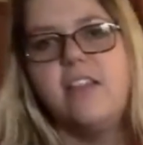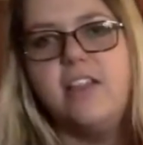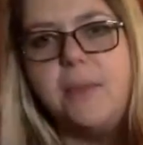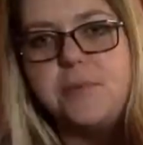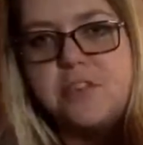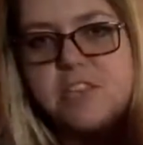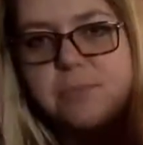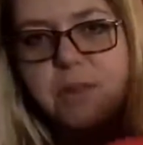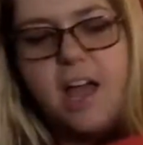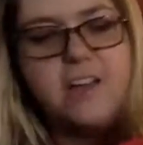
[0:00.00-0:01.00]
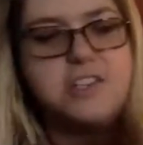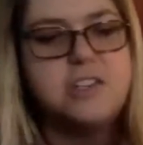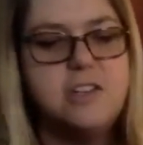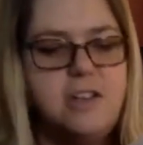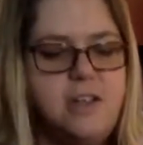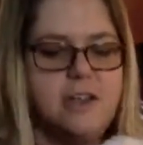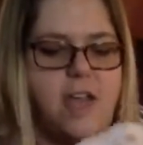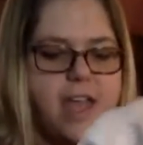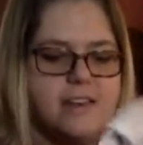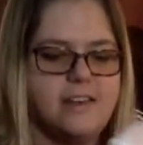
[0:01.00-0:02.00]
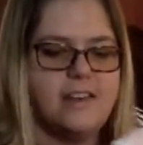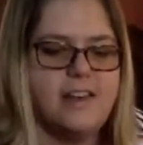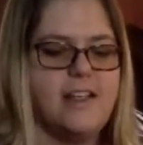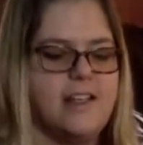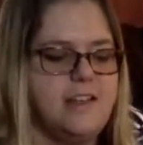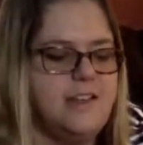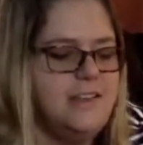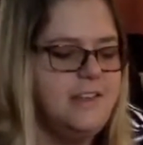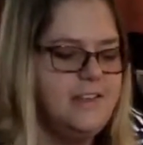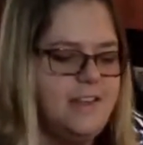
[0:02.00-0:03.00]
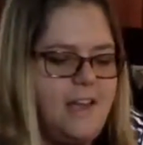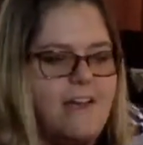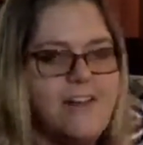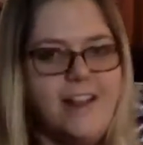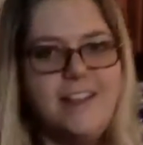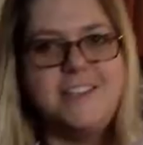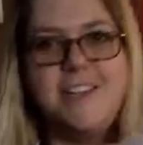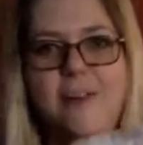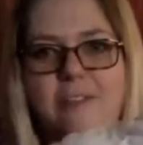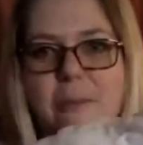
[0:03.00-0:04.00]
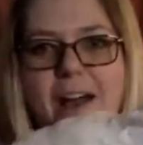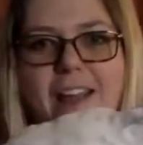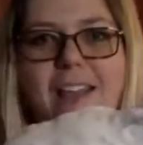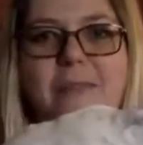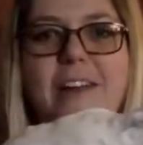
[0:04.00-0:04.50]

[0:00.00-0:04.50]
the lips are just plush. Good. All right, let's show everybody. Come